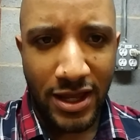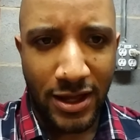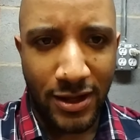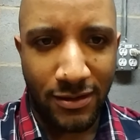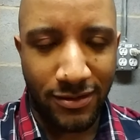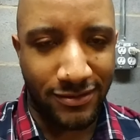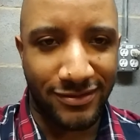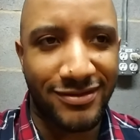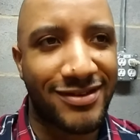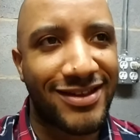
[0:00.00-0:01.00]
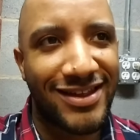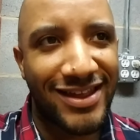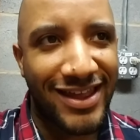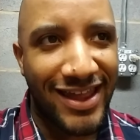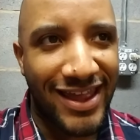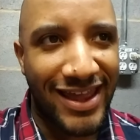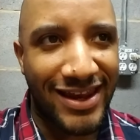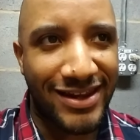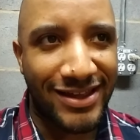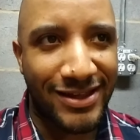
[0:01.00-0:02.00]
Uh, and